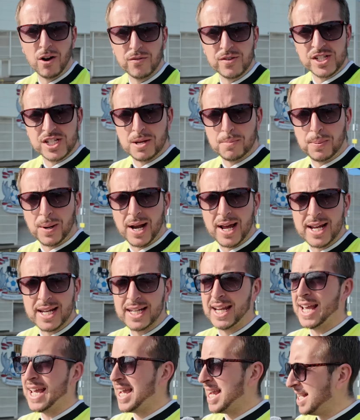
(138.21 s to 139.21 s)
obviously
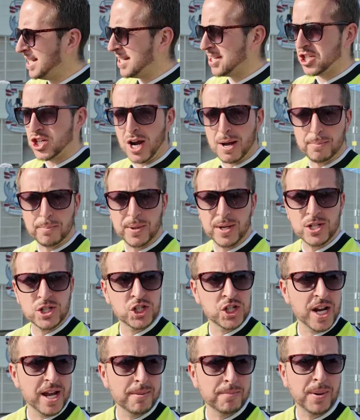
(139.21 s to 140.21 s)
play in the
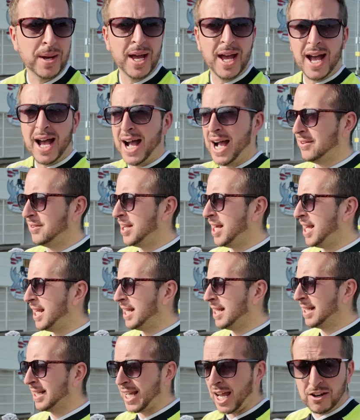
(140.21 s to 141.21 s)
Championship, and
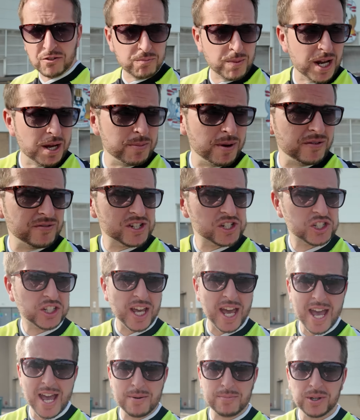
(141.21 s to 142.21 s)
they gave me a bit of a
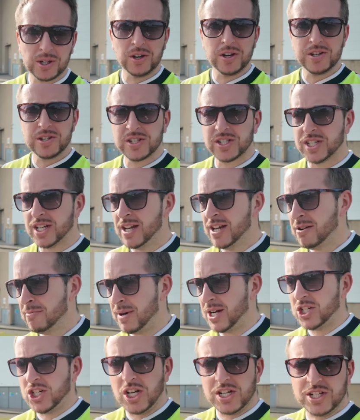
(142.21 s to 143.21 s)
scare because
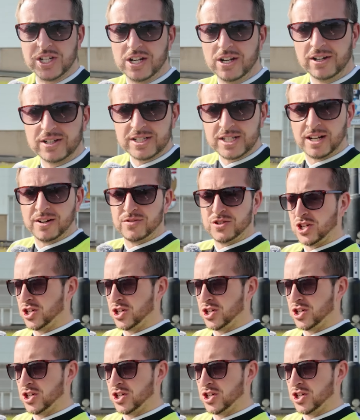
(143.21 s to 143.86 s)
Manchester United have